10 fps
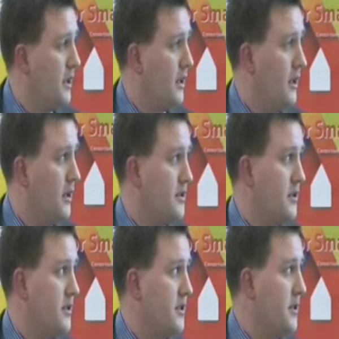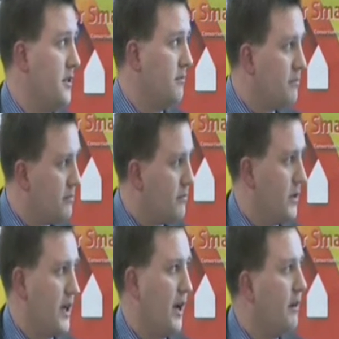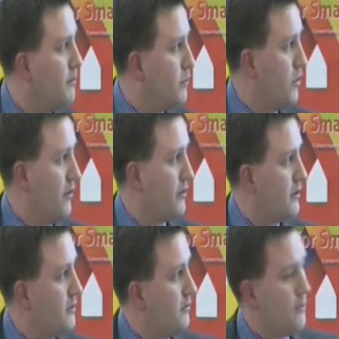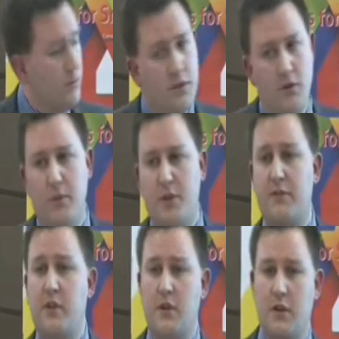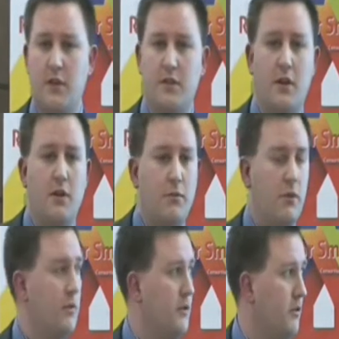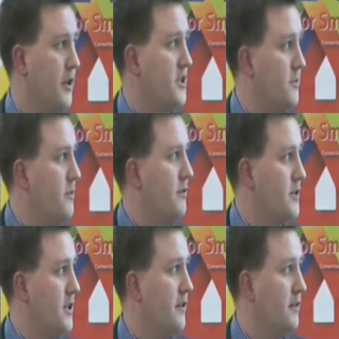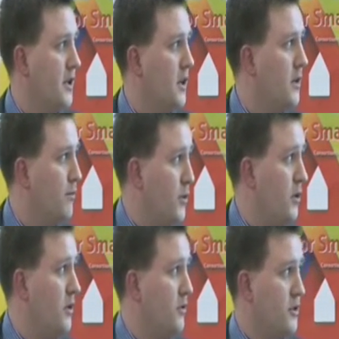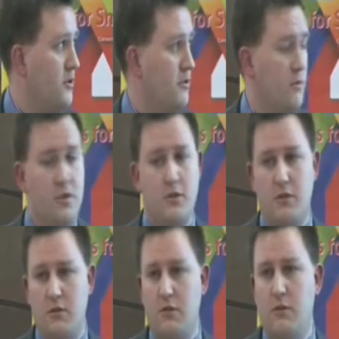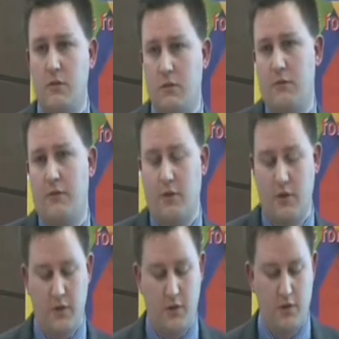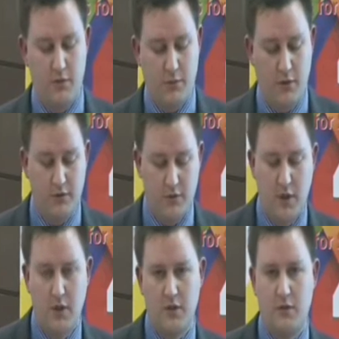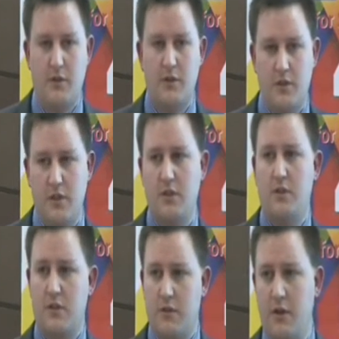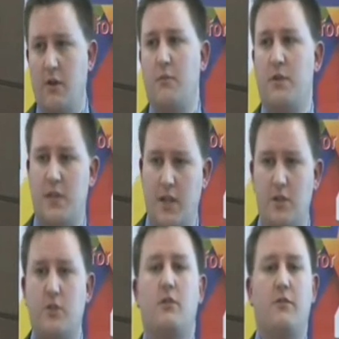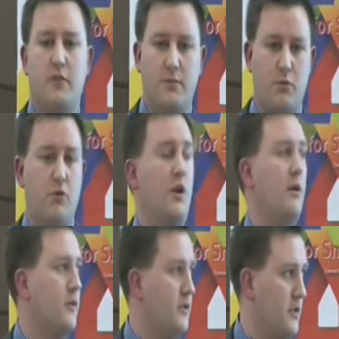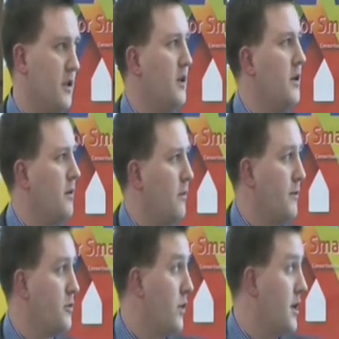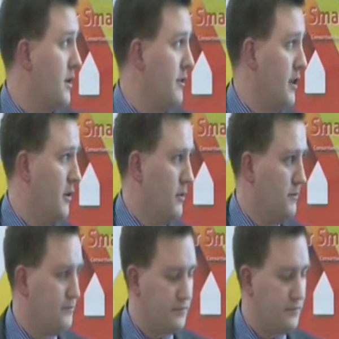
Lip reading: As you can see, we can't put a completely robust figure against that, but we do estimate we've saved, purely in those 2 admissions alone, over £40,000. So you can see the potential if this program becomes widely available.